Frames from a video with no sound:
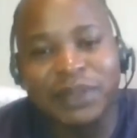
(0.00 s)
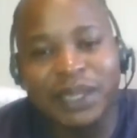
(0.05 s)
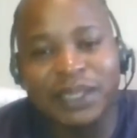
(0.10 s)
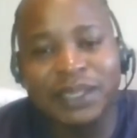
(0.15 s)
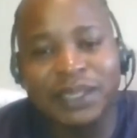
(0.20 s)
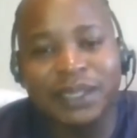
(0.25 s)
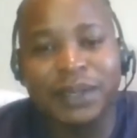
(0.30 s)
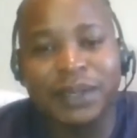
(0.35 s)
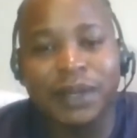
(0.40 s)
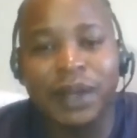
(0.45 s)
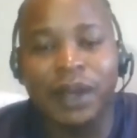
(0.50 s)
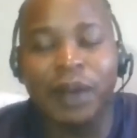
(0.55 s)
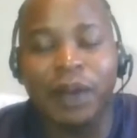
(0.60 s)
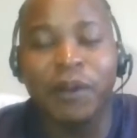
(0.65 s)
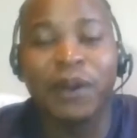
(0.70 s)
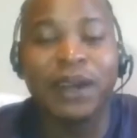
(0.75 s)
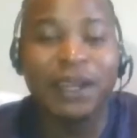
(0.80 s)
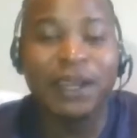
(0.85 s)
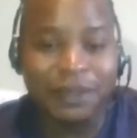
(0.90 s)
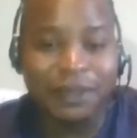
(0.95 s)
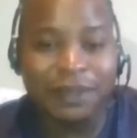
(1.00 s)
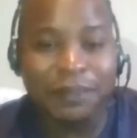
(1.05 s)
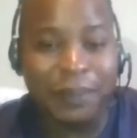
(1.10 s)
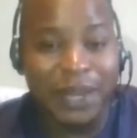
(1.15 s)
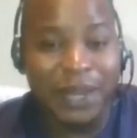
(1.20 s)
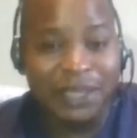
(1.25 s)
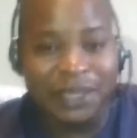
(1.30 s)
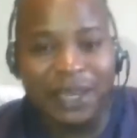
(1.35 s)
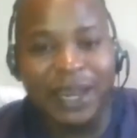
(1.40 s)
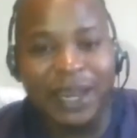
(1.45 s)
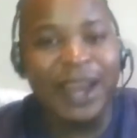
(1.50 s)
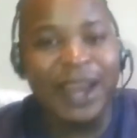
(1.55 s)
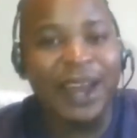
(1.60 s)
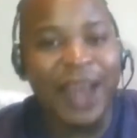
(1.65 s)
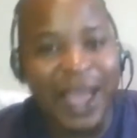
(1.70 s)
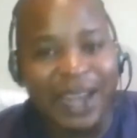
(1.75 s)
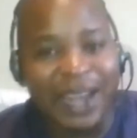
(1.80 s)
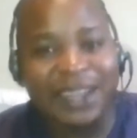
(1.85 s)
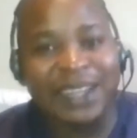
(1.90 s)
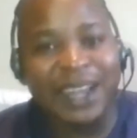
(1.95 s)
This is the only place that I
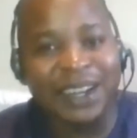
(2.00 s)
liked.